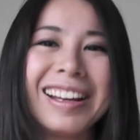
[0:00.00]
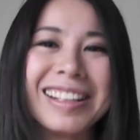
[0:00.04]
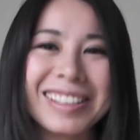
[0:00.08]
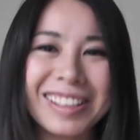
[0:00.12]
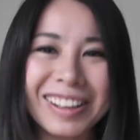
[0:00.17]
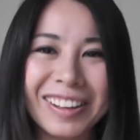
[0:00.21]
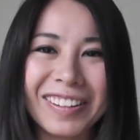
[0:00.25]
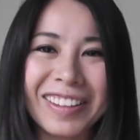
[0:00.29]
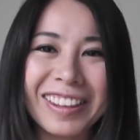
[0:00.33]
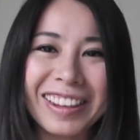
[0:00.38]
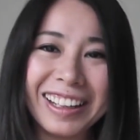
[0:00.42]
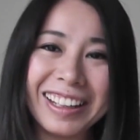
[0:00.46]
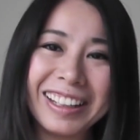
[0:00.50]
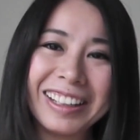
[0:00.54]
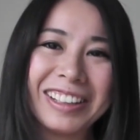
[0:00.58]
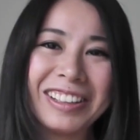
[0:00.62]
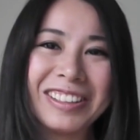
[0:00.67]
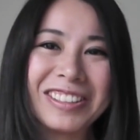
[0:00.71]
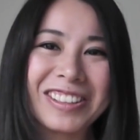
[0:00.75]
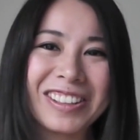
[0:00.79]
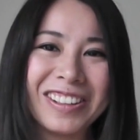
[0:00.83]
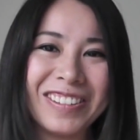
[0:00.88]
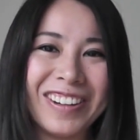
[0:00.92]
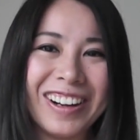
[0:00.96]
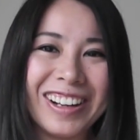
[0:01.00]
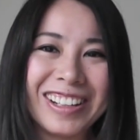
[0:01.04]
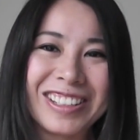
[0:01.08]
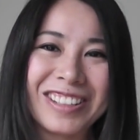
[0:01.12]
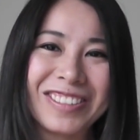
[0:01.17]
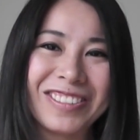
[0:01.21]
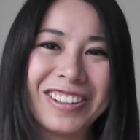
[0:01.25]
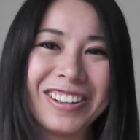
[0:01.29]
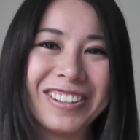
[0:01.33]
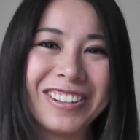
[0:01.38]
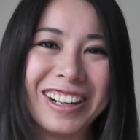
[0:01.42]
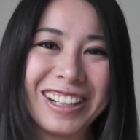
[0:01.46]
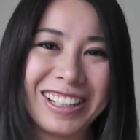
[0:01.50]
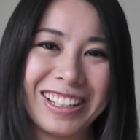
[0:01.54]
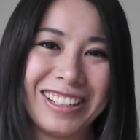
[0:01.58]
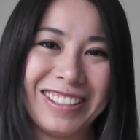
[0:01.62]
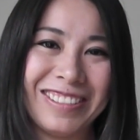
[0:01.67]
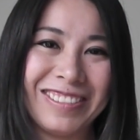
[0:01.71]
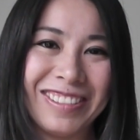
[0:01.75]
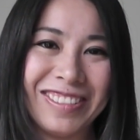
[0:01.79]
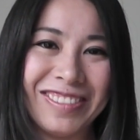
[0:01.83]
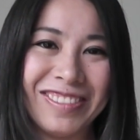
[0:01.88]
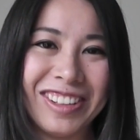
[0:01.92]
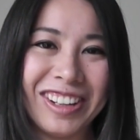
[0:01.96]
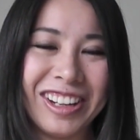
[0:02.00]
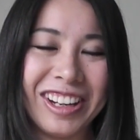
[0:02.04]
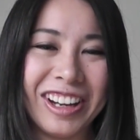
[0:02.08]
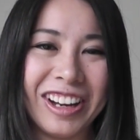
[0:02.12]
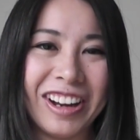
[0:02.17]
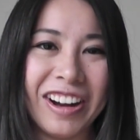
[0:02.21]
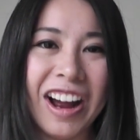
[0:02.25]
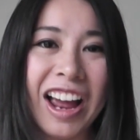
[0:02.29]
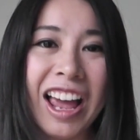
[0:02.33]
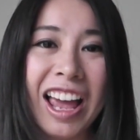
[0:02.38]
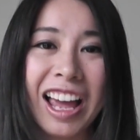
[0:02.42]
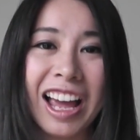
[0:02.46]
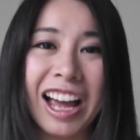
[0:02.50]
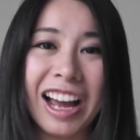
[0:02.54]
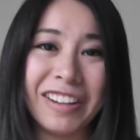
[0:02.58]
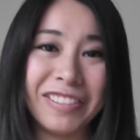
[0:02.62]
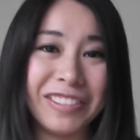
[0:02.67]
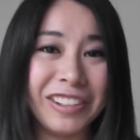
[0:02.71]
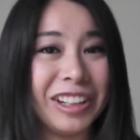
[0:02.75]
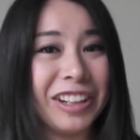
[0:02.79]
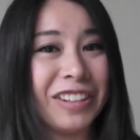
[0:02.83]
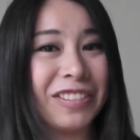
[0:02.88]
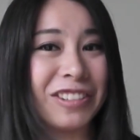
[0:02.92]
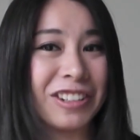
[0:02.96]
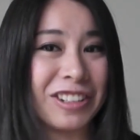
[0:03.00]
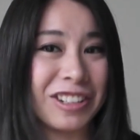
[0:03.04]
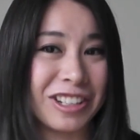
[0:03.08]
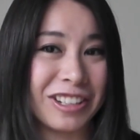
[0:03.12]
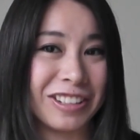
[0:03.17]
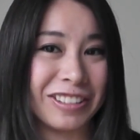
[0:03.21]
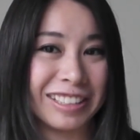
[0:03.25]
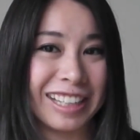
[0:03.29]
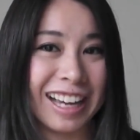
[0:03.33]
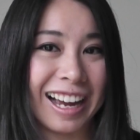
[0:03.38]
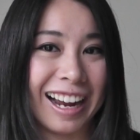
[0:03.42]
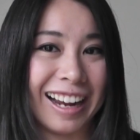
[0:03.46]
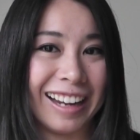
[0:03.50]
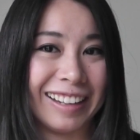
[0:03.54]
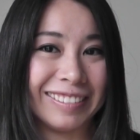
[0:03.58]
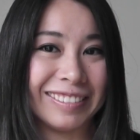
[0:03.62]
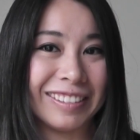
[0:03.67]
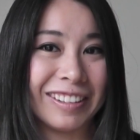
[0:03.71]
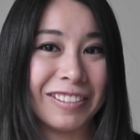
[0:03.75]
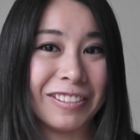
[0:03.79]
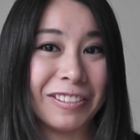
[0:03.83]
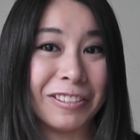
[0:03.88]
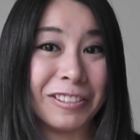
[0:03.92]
So thank you so much for watching my video. I really appreciate your time.